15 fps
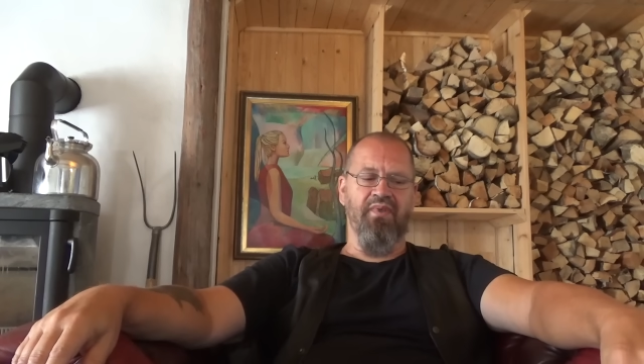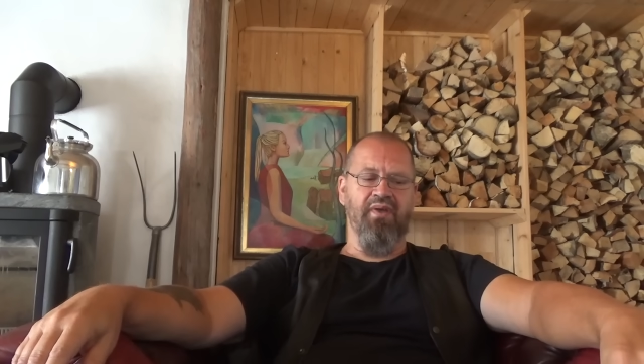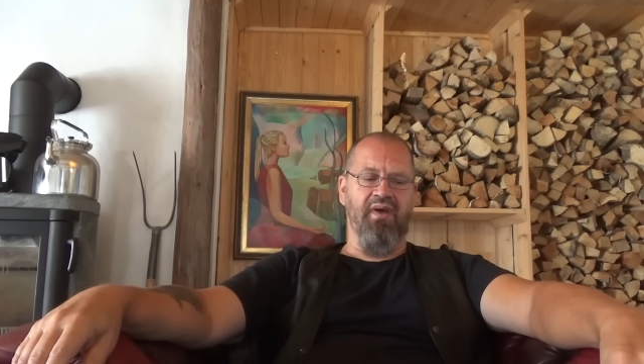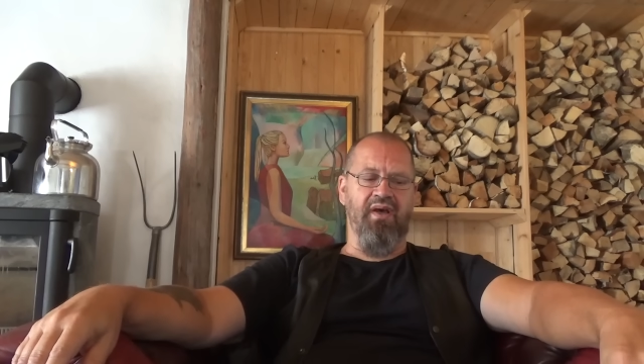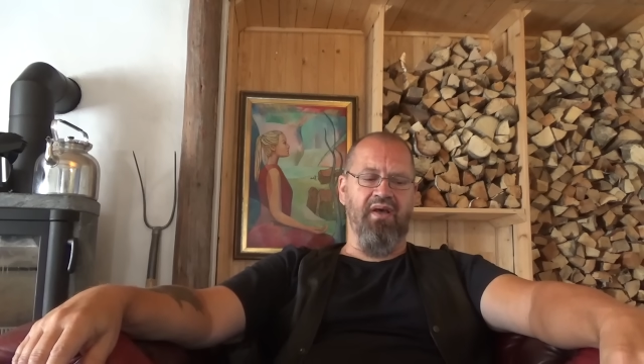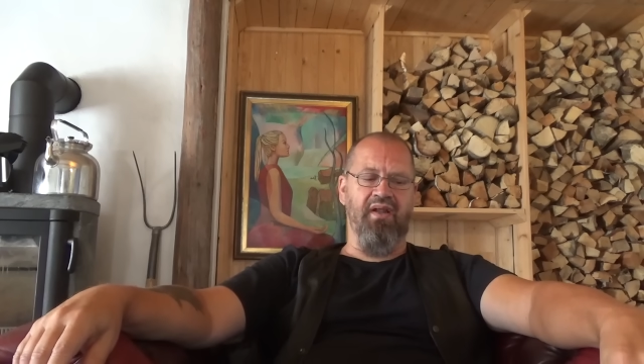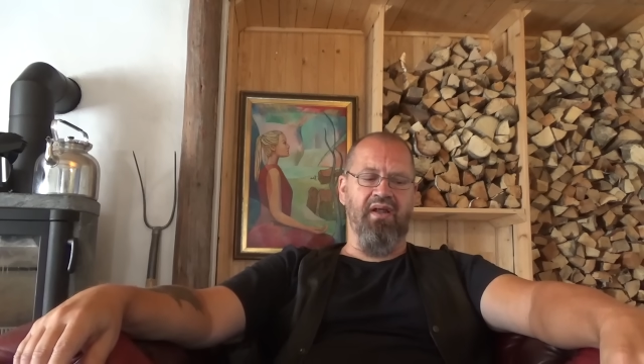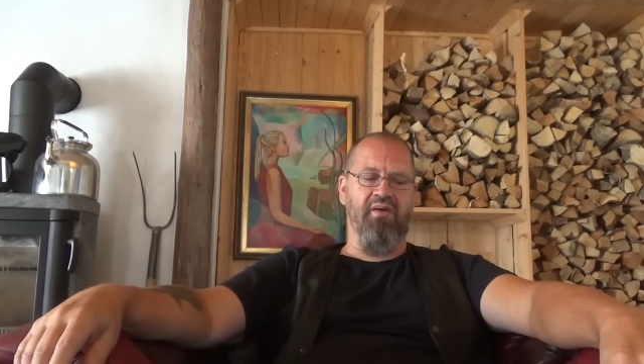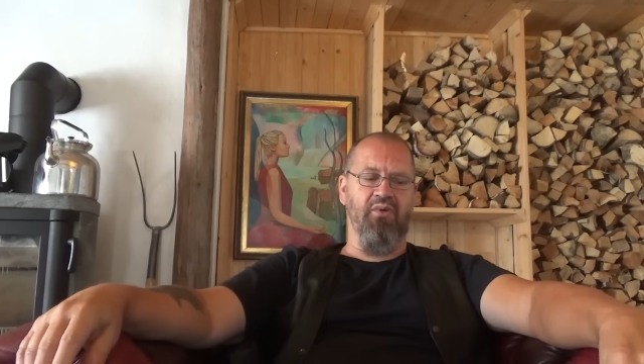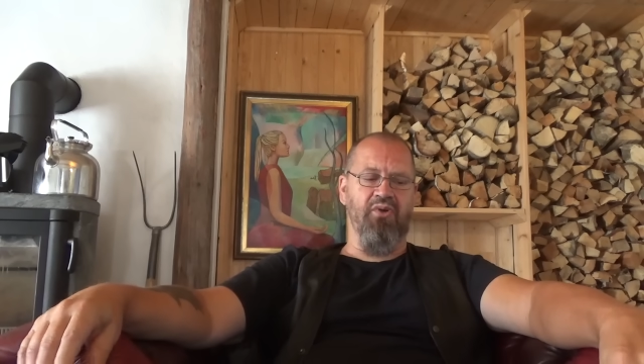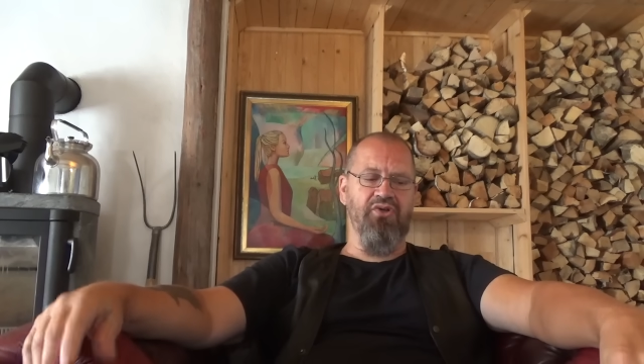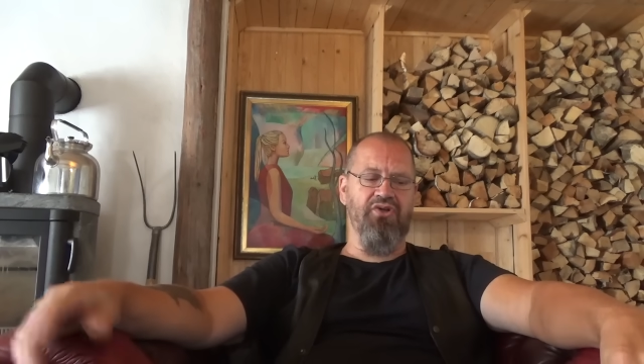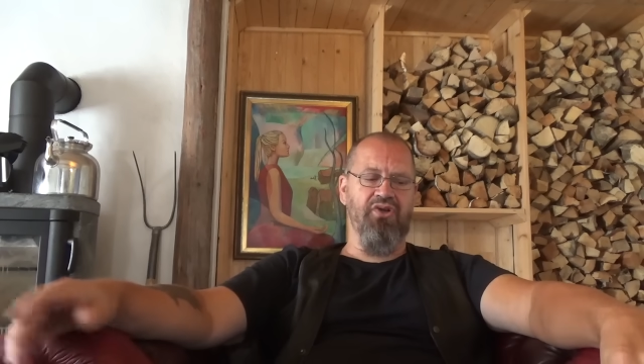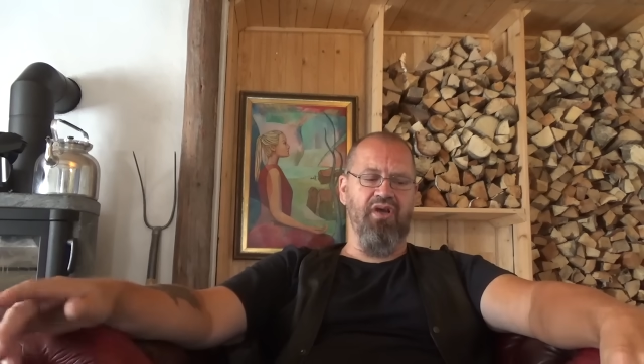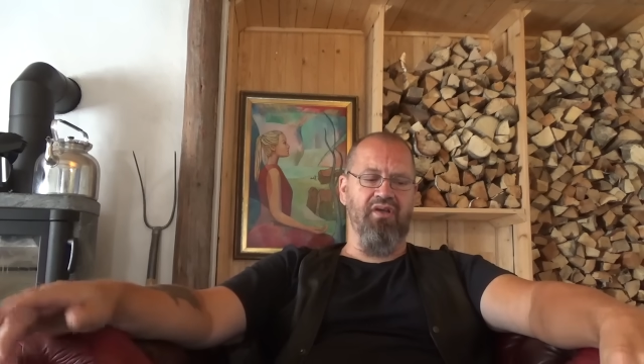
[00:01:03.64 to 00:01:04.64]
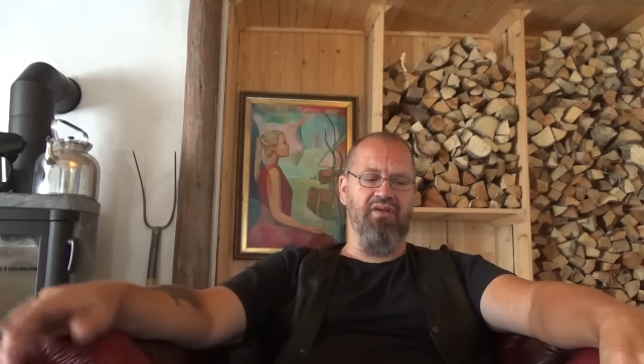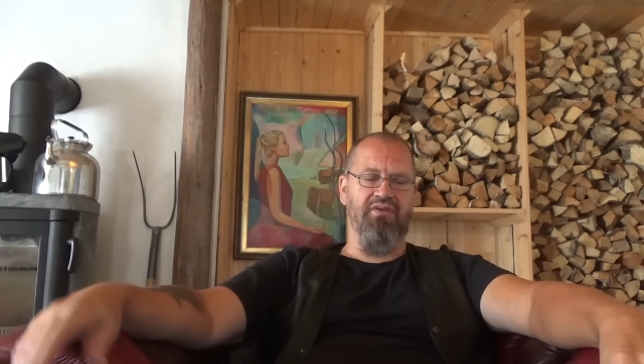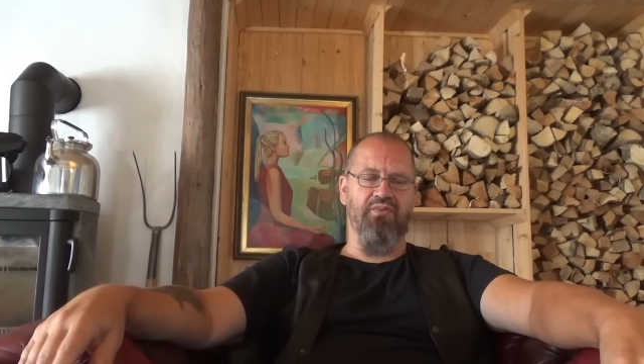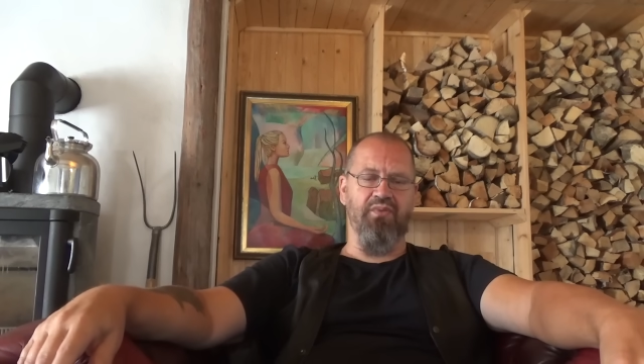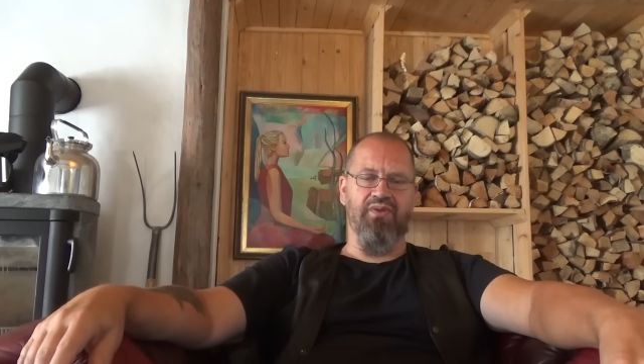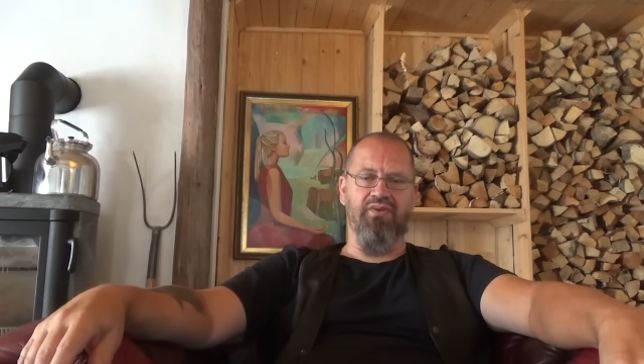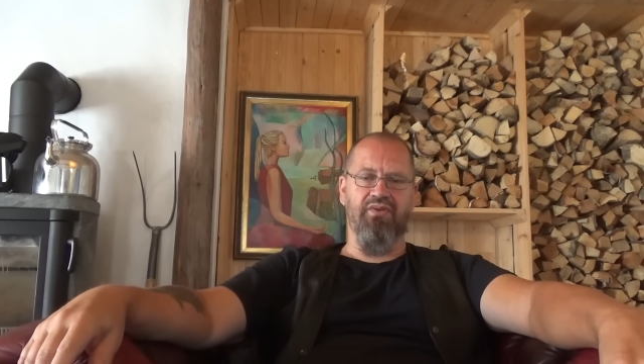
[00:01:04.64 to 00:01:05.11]
And I want to share
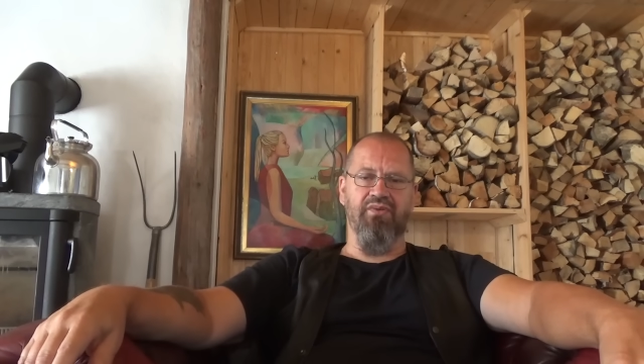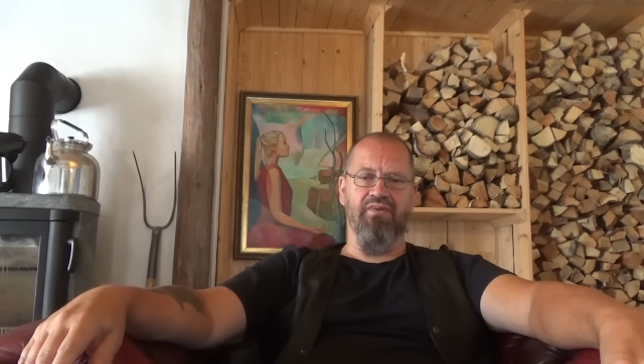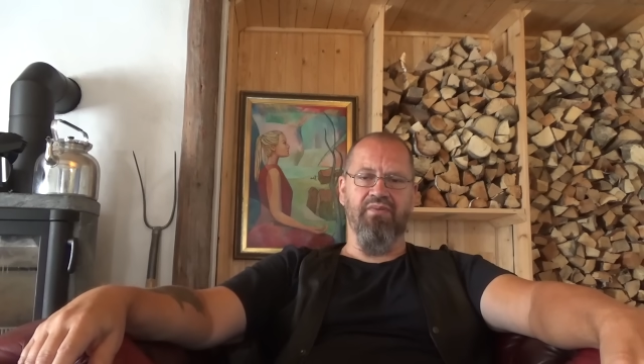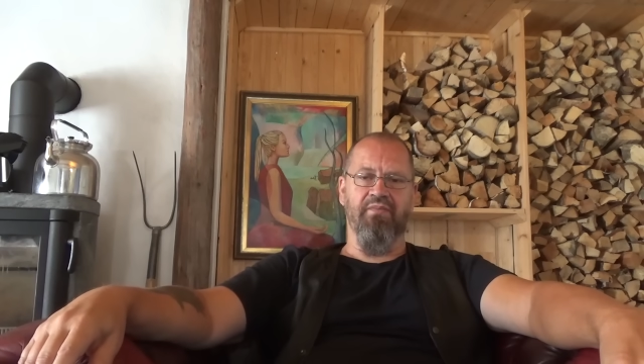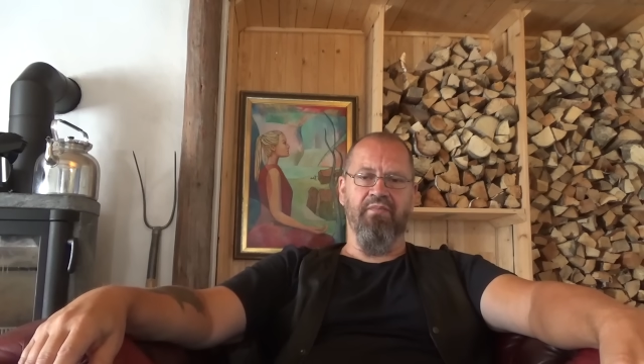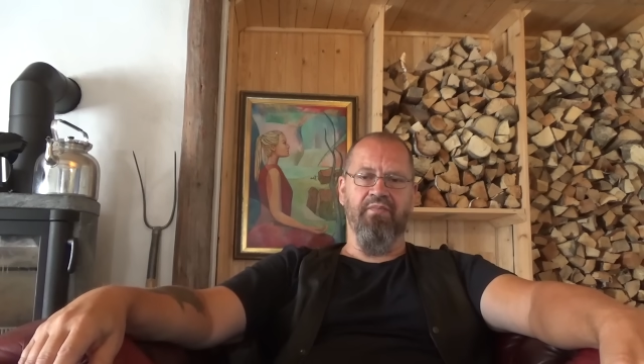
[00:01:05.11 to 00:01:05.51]
this with you.